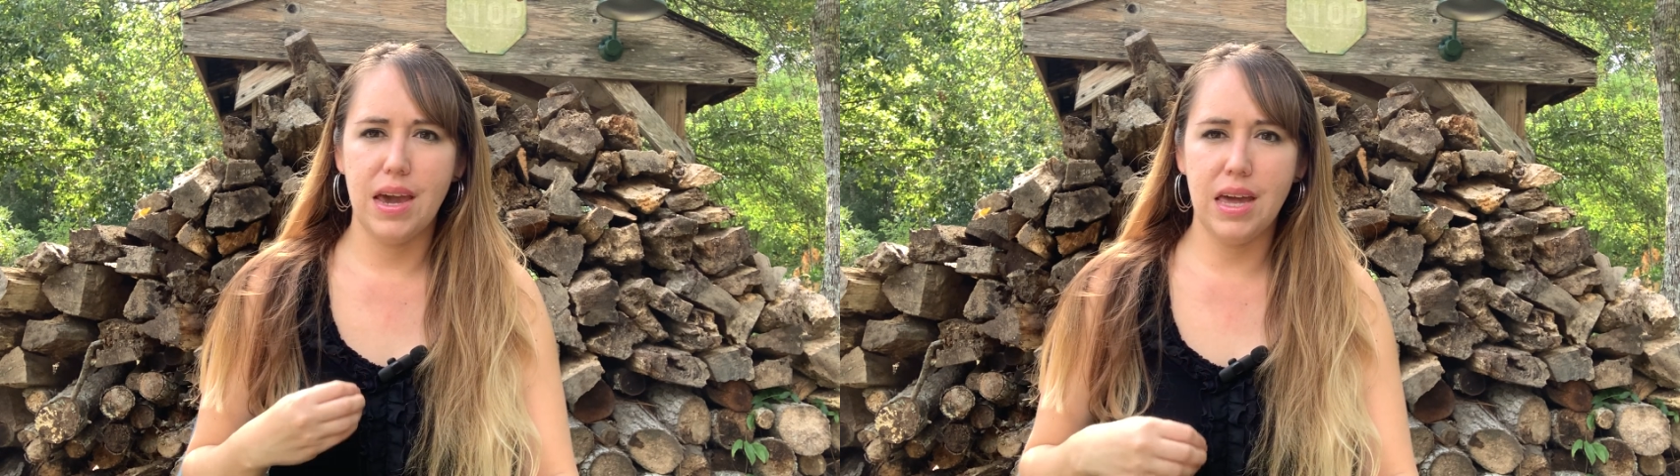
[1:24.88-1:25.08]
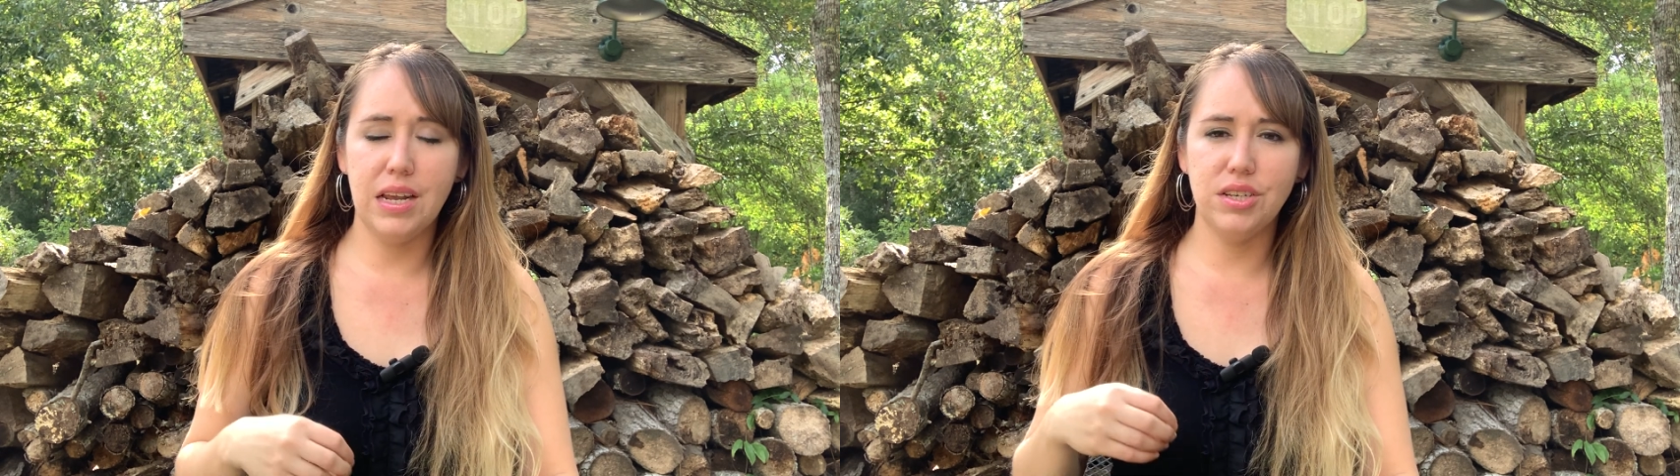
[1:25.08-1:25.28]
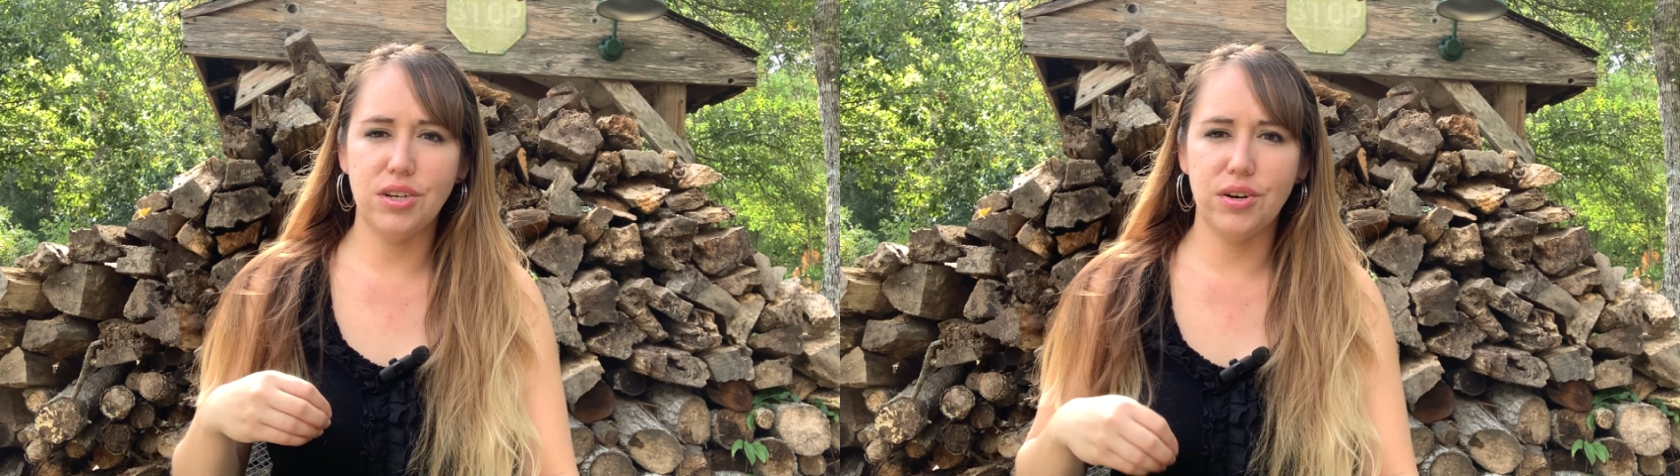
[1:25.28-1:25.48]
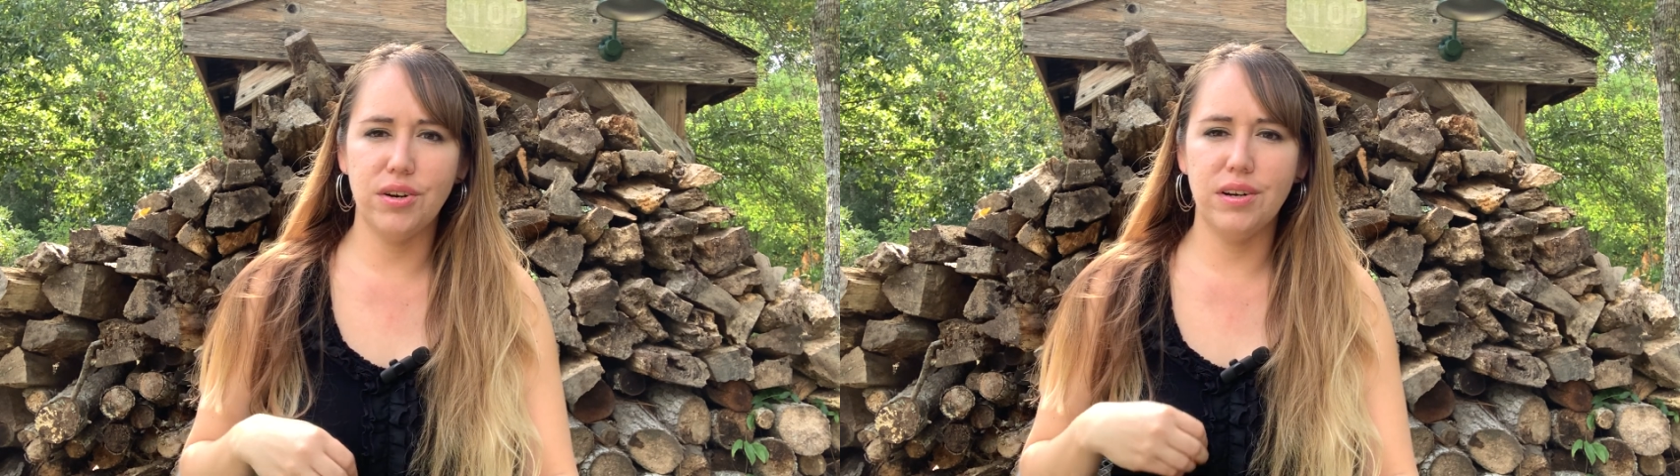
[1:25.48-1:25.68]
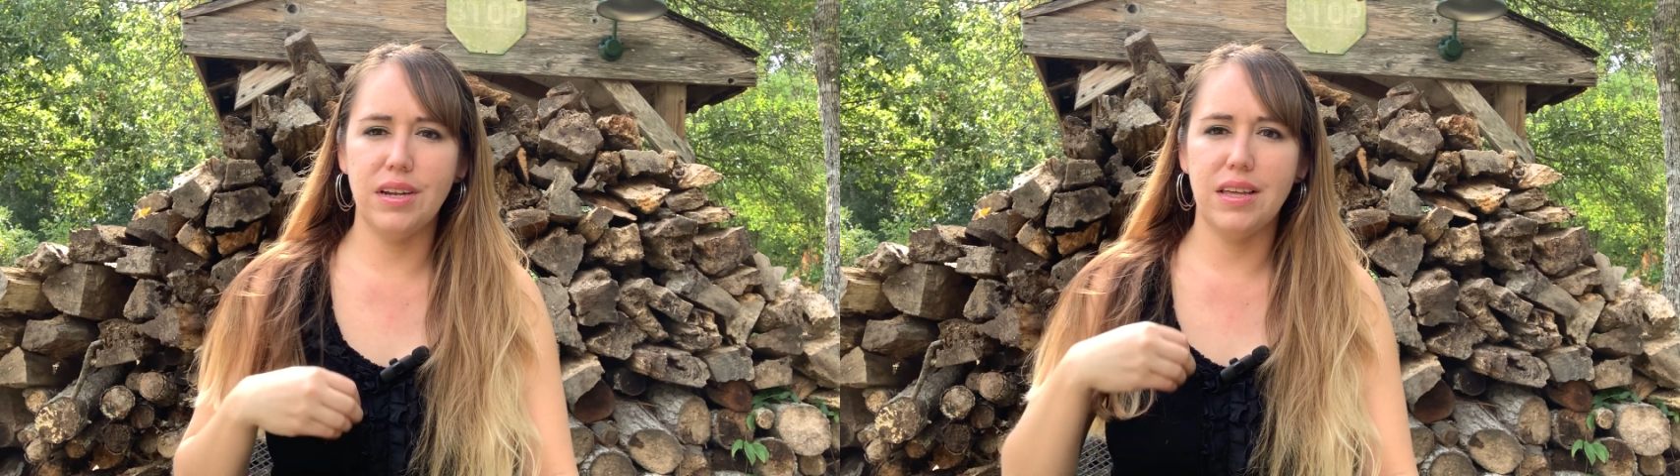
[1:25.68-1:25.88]
And in
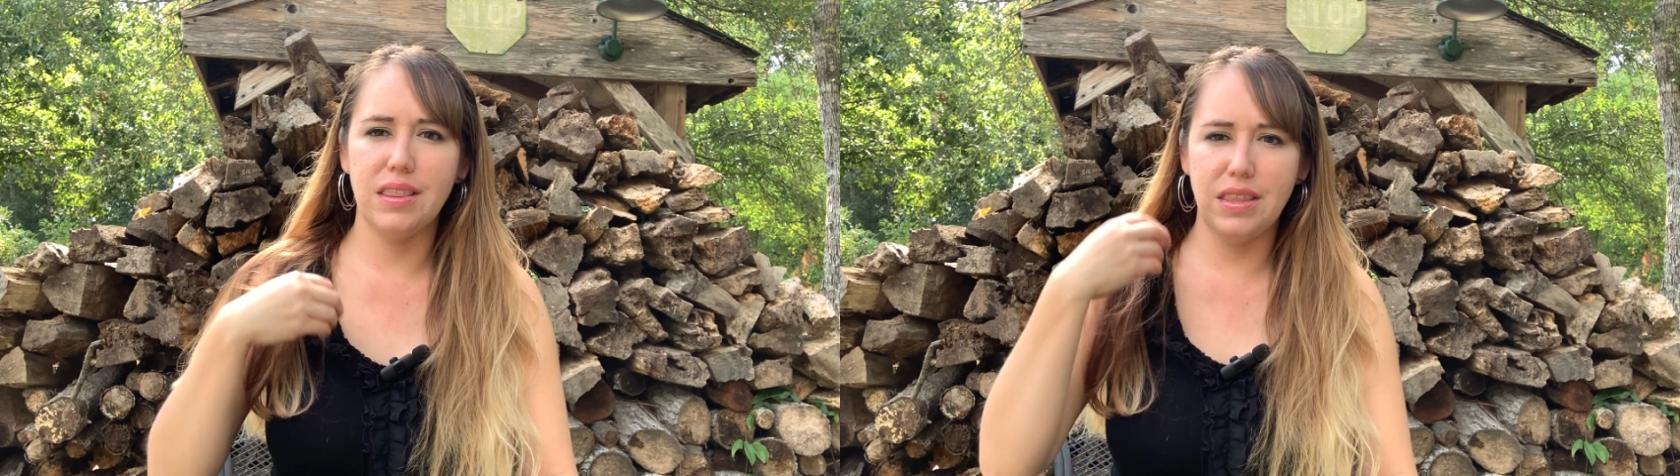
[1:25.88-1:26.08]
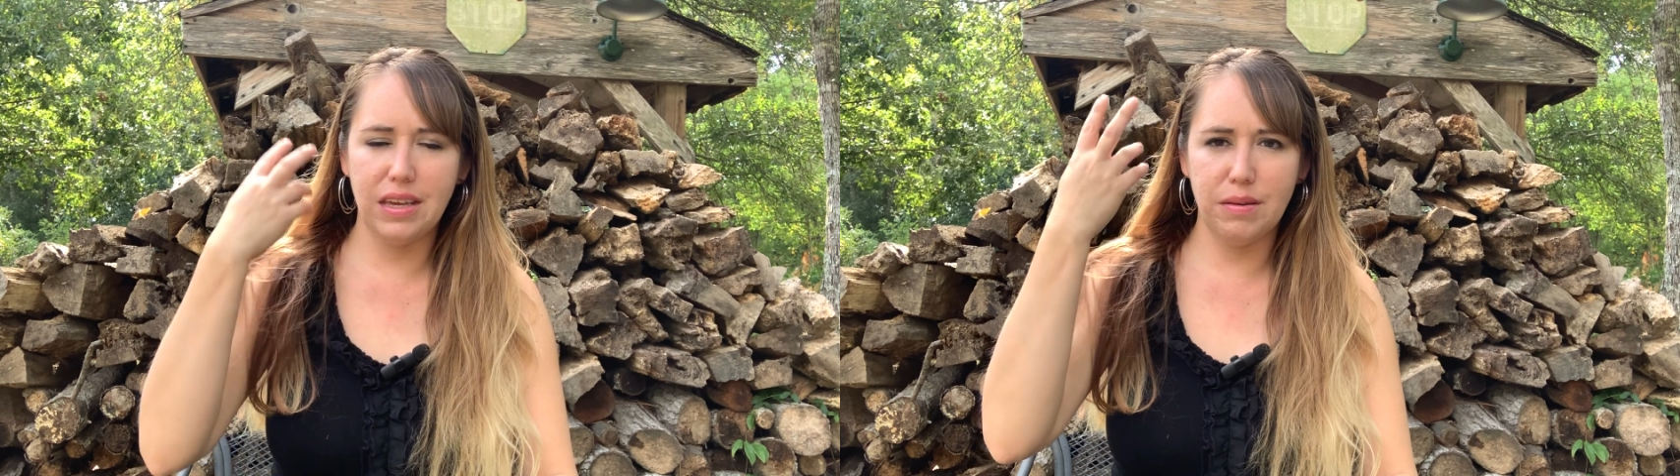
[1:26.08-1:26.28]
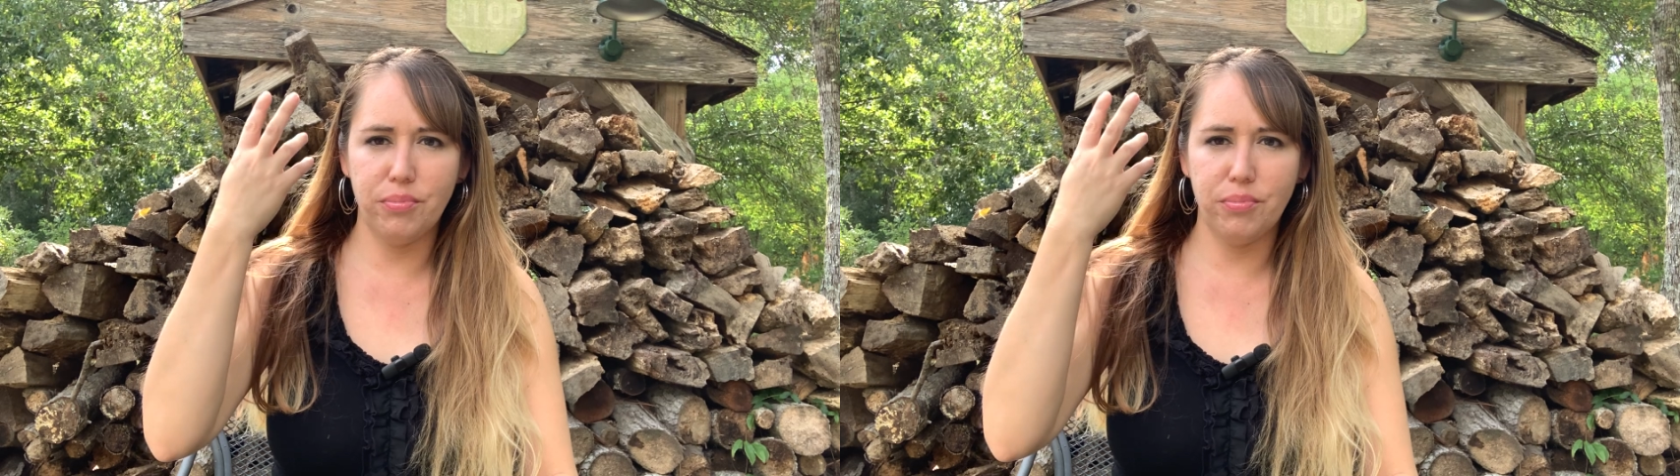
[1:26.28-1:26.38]
turn, the